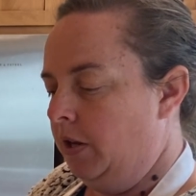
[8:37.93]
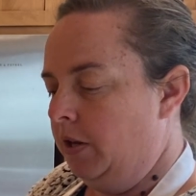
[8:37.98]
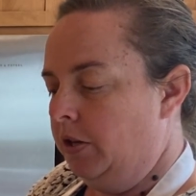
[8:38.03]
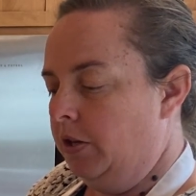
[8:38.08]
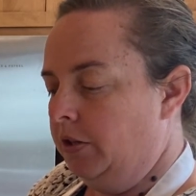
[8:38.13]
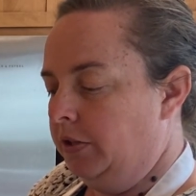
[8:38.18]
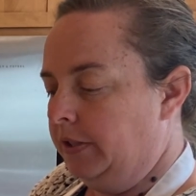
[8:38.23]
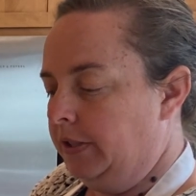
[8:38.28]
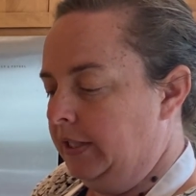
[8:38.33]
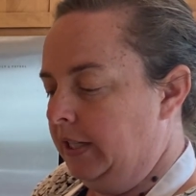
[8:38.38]

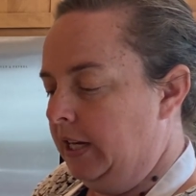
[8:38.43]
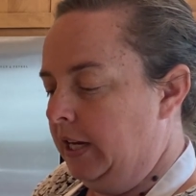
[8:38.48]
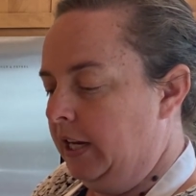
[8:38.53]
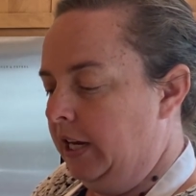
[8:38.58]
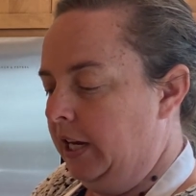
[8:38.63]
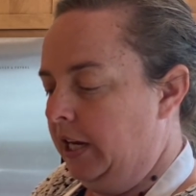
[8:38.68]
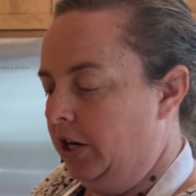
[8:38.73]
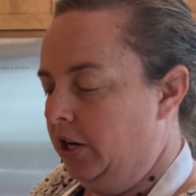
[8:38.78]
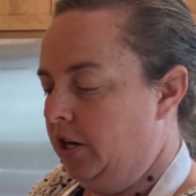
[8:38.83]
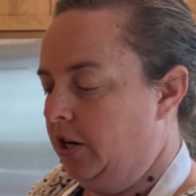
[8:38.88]
You'll see
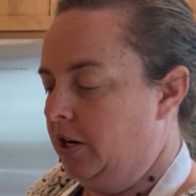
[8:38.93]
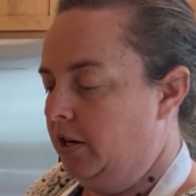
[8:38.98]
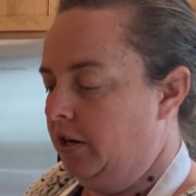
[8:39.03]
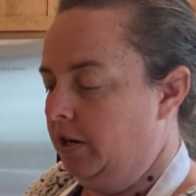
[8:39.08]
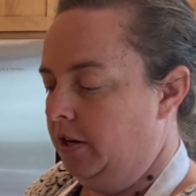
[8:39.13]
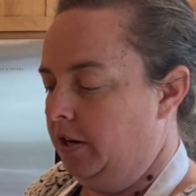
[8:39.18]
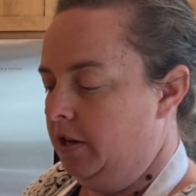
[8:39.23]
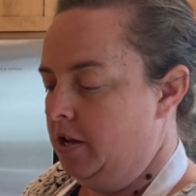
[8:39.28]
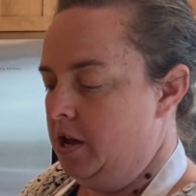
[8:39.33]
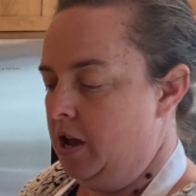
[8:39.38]
here,
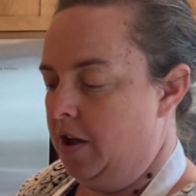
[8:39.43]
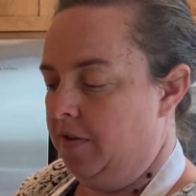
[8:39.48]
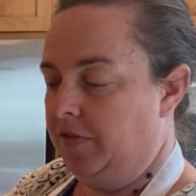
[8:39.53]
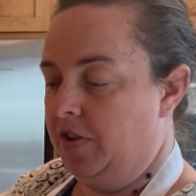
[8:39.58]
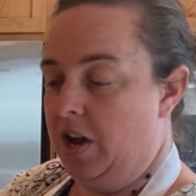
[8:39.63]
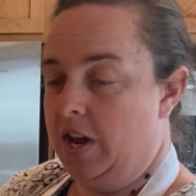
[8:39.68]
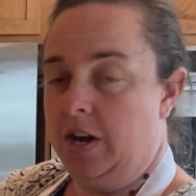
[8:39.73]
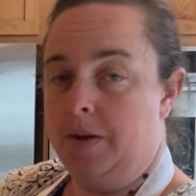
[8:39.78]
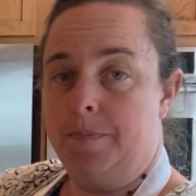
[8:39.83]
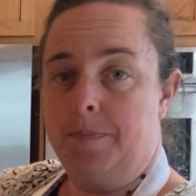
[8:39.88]
I've
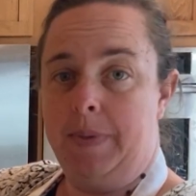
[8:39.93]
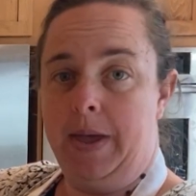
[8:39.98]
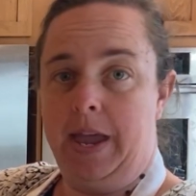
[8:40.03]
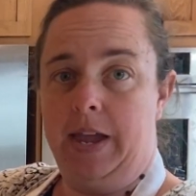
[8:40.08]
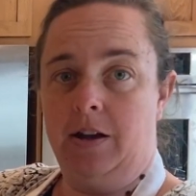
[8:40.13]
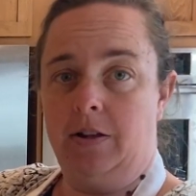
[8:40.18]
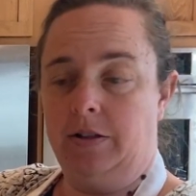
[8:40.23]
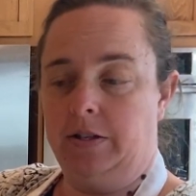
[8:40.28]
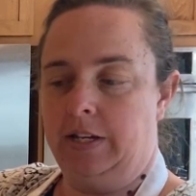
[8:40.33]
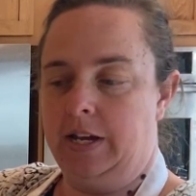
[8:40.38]
got a
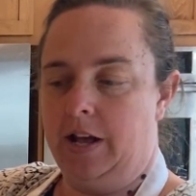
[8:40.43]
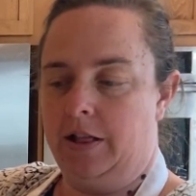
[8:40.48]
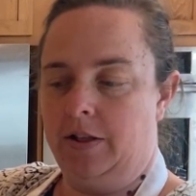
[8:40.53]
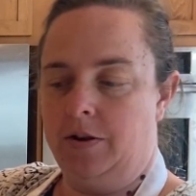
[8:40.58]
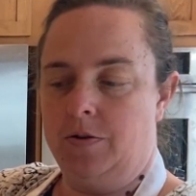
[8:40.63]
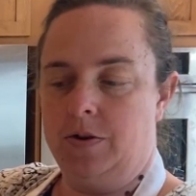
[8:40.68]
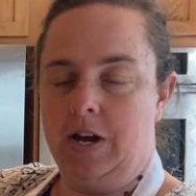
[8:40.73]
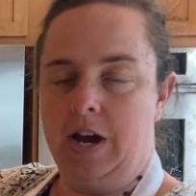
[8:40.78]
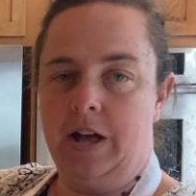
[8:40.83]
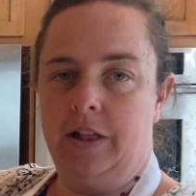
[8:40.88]
pale
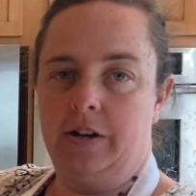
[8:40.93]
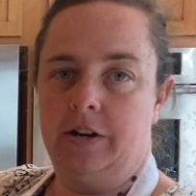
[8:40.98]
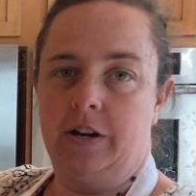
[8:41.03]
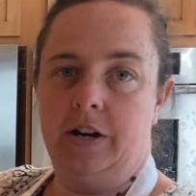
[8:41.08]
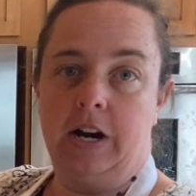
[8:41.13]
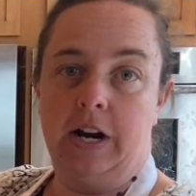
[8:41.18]
yellow color.